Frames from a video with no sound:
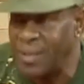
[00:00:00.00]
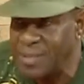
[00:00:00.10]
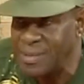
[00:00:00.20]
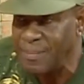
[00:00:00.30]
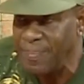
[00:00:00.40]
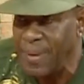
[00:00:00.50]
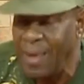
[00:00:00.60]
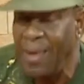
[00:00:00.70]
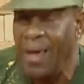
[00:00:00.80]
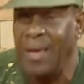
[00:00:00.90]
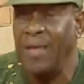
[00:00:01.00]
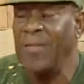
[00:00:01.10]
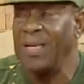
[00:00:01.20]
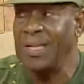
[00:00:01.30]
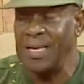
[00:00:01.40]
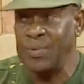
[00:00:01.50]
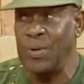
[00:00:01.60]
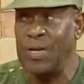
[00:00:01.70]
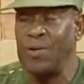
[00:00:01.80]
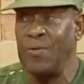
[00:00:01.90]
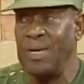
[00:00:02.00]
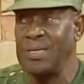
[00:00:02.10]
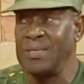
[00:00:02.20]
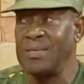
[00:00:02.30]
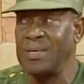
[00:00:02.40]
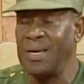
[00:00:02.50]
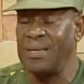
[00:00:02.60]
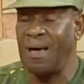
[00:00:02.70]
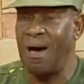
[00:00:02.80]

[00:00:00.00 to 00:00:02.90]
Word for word: Mm -hmm. And I think that's one of the reasons that